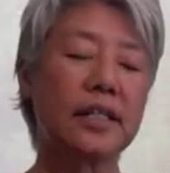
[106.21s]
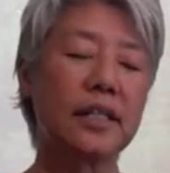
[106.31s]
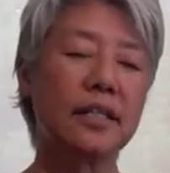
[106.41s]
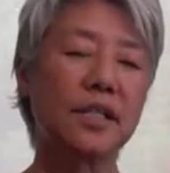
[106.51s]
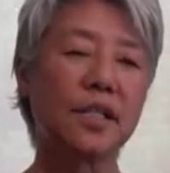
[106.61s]

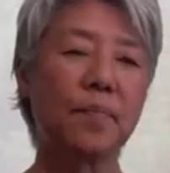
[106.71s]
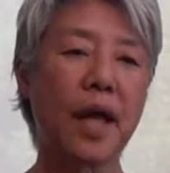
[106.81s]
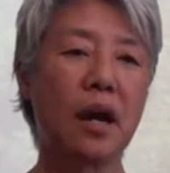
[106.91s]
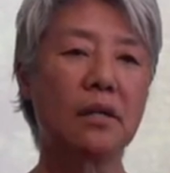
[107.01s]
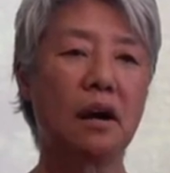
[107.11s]
ideas
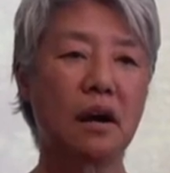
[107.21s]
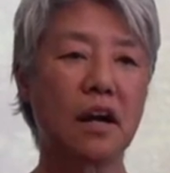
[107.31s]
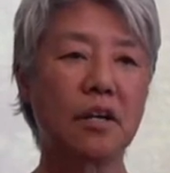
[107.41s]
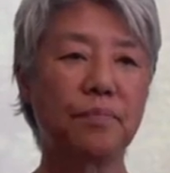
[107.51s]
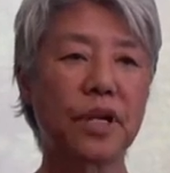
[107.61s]
about
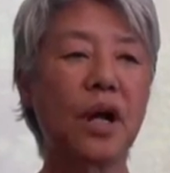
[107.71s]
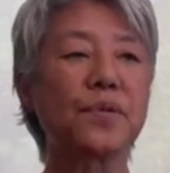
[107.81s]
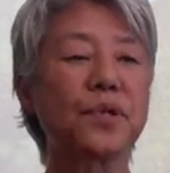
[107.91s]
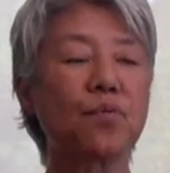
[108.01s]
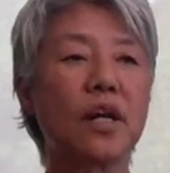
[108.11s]
art, but
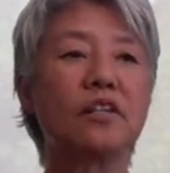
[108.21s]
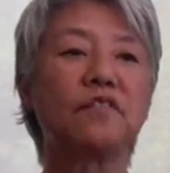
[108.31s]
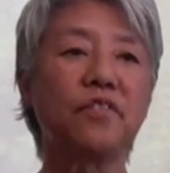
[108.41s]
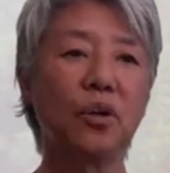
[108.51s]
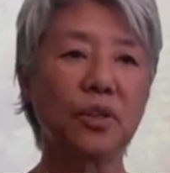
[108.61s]
also wanted to
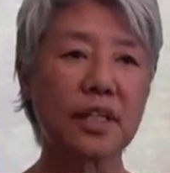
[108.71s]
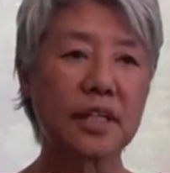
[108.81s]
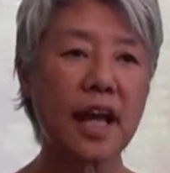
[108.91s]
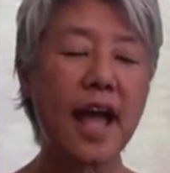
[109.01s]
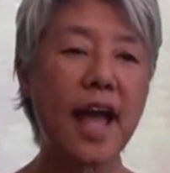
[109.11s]
fold
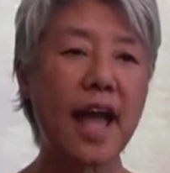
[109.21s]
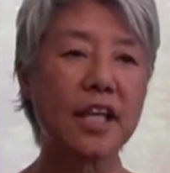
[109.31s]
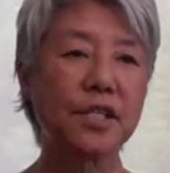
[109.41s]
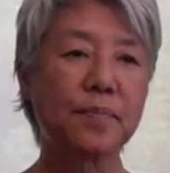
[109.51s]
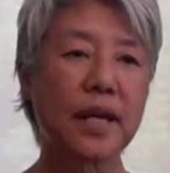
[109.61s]
in
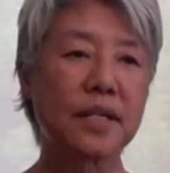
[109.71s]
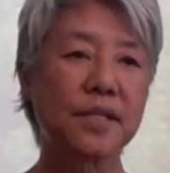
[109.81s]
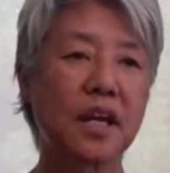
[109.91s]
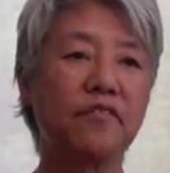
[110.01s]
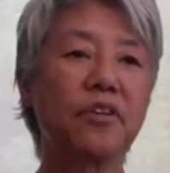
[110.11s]

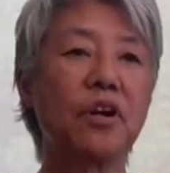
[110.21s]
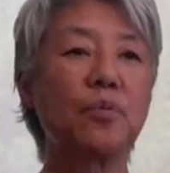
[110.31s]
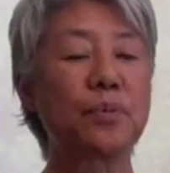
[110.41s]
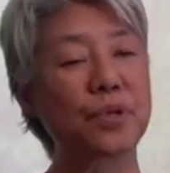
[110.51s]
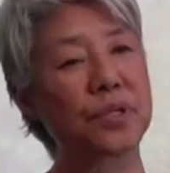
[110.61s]
aspects of her
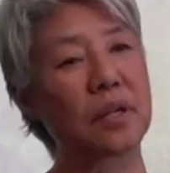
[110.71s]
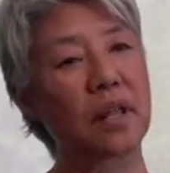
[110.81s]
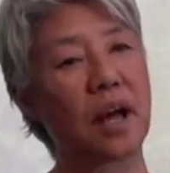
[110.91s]
own personal